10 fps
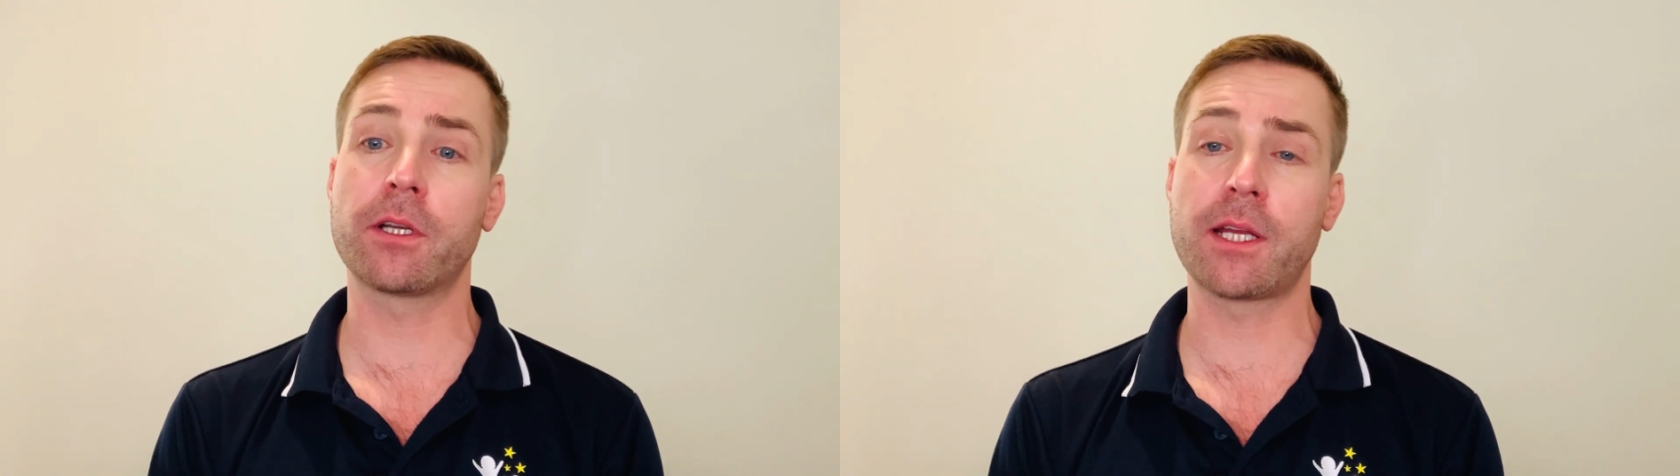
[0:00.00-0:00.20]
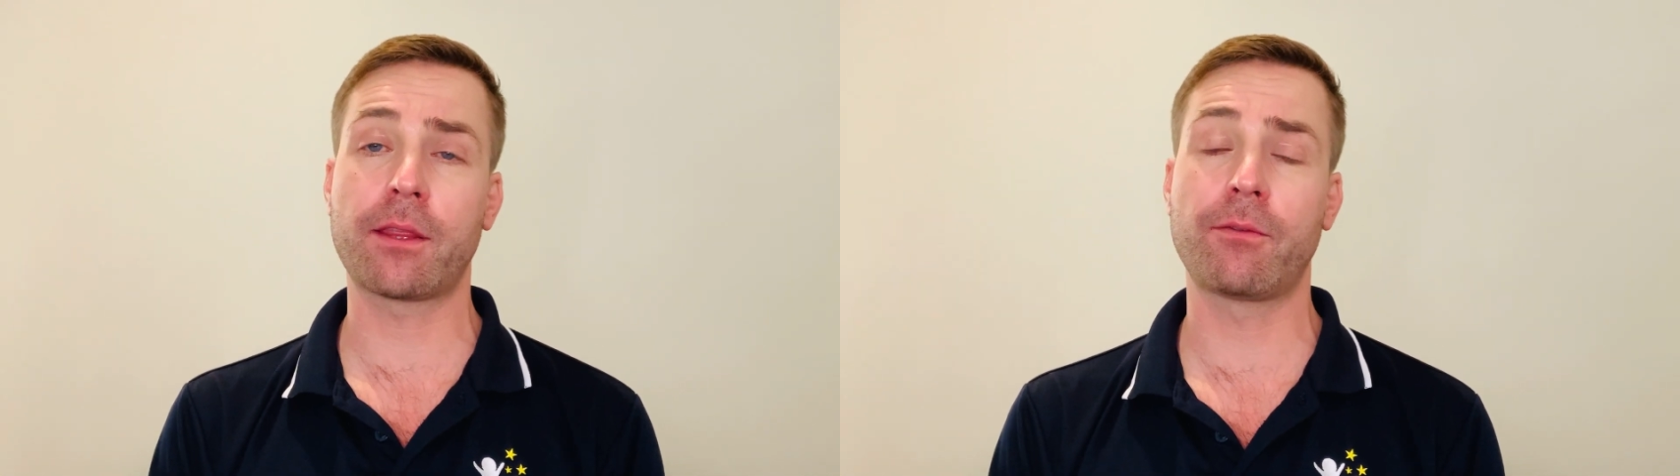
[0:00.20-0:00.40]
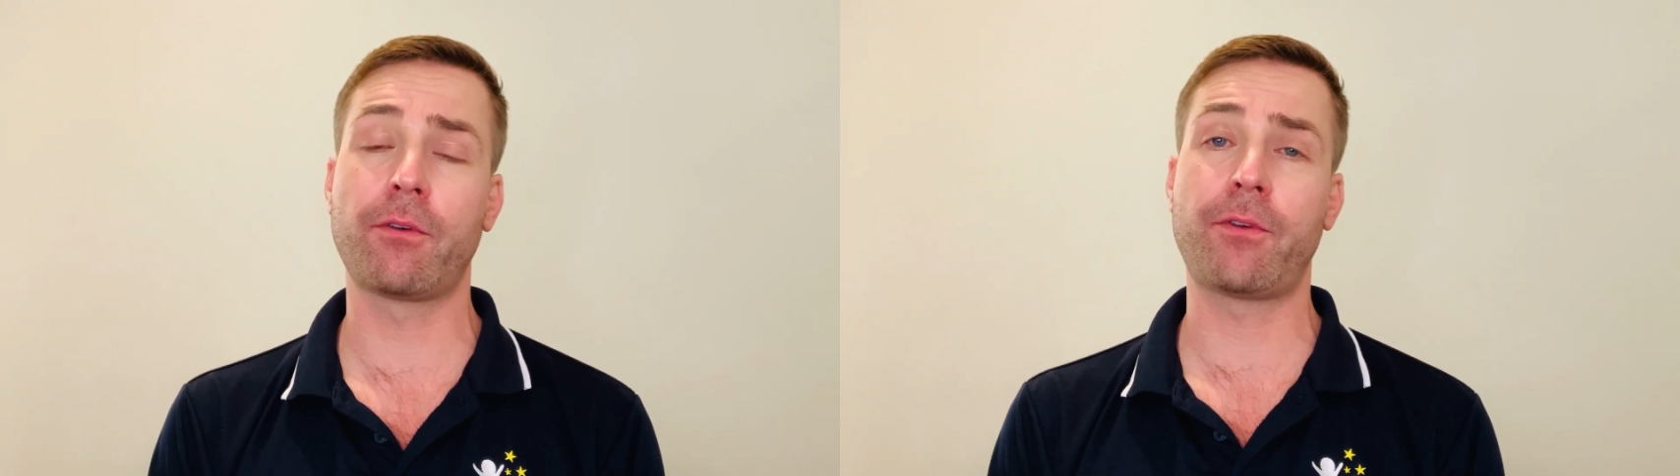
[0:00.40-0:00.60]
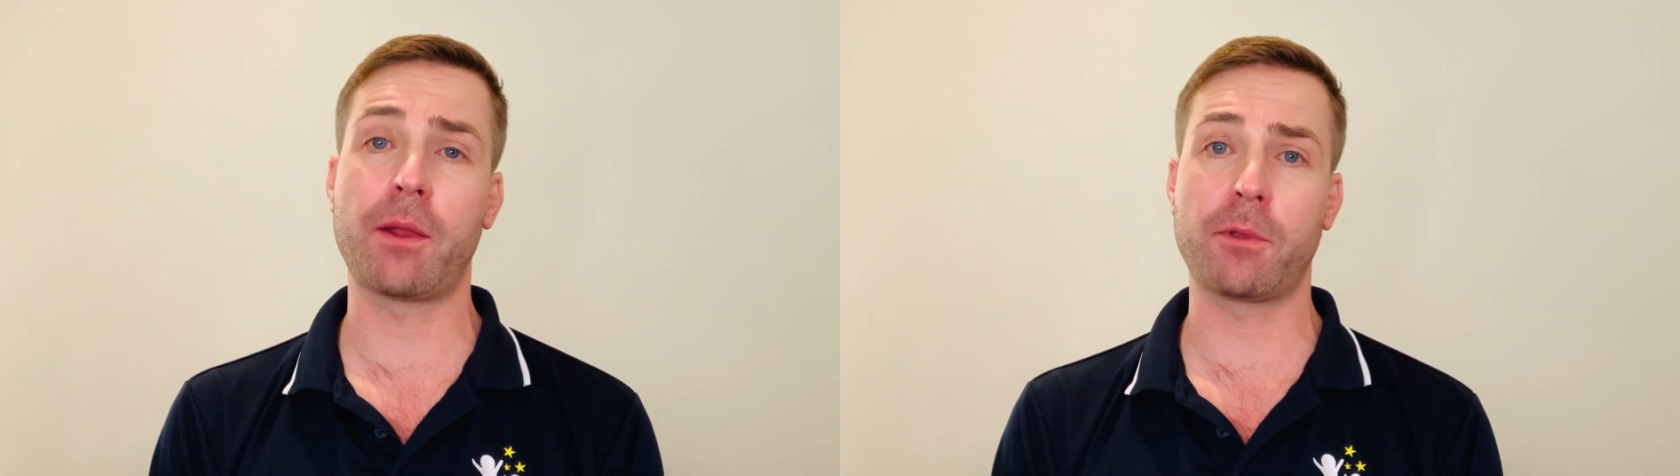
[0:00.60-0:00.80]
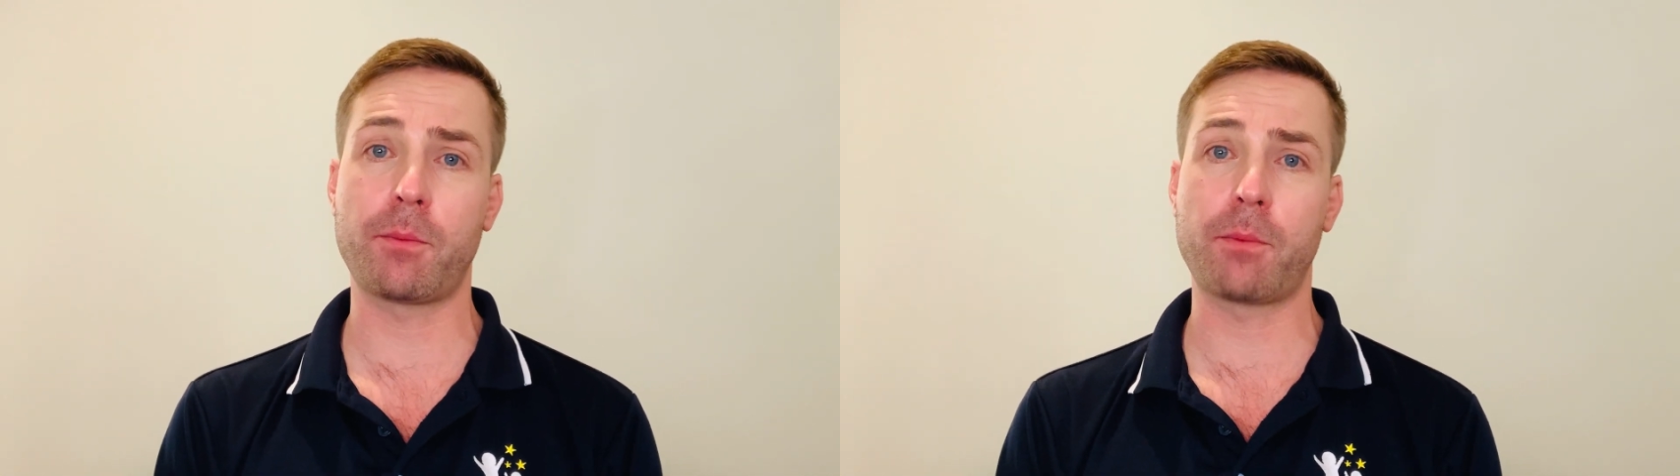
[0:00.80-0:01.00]
death of a
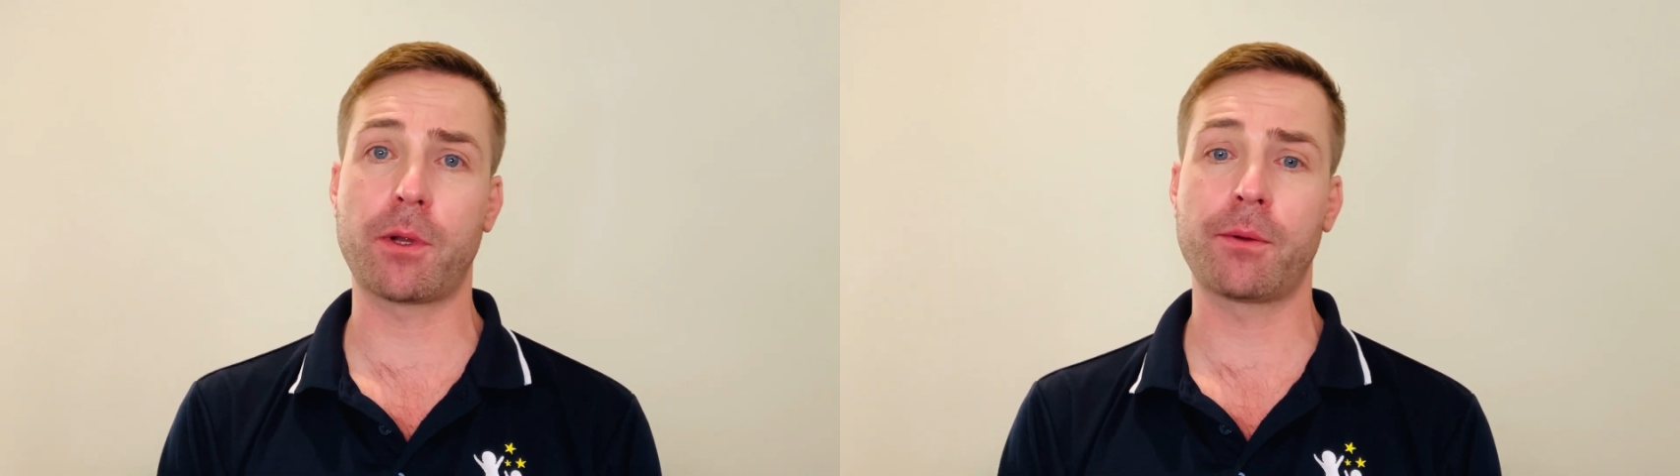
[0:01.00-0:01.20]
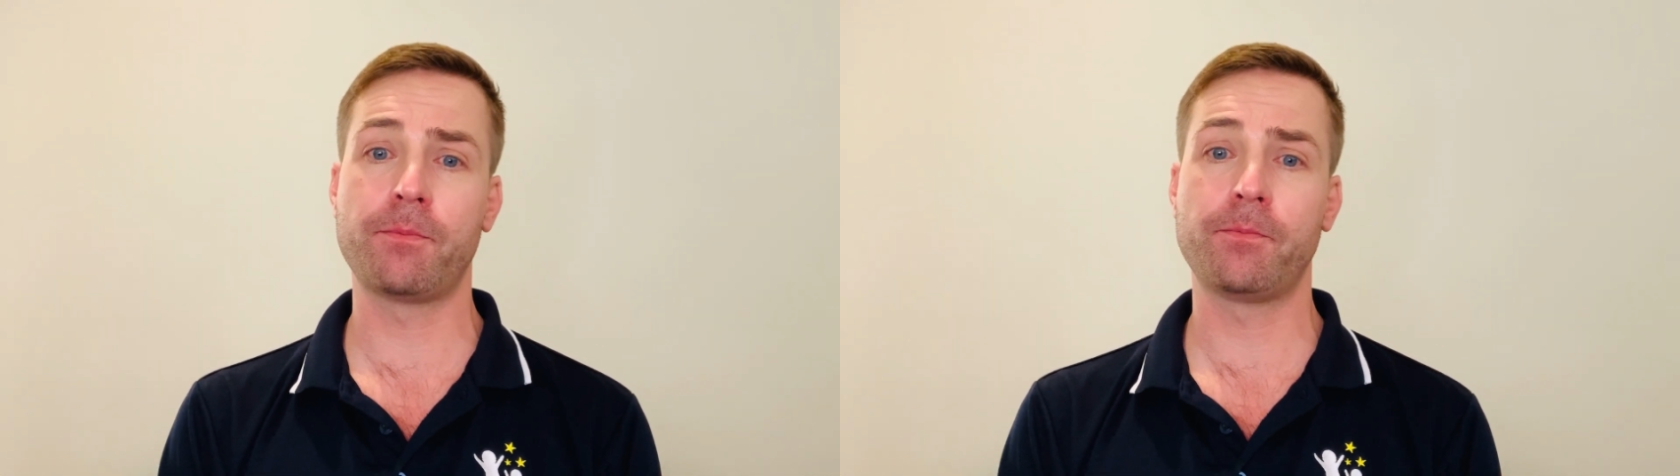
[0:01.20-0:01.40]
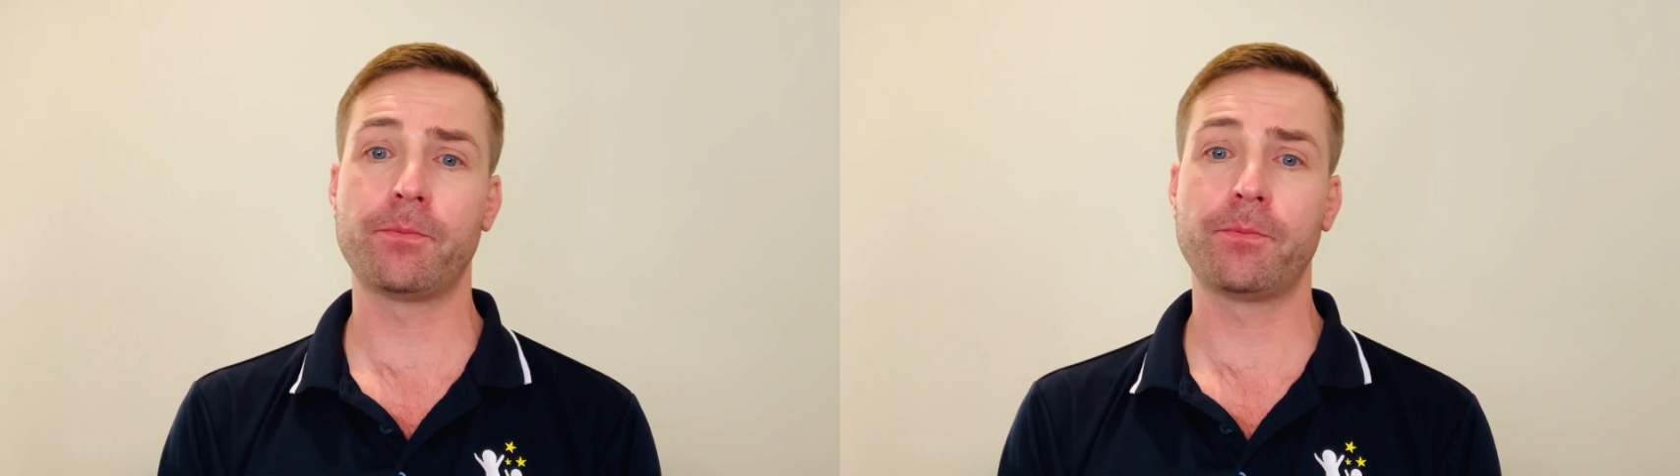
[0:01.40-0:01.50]
family member.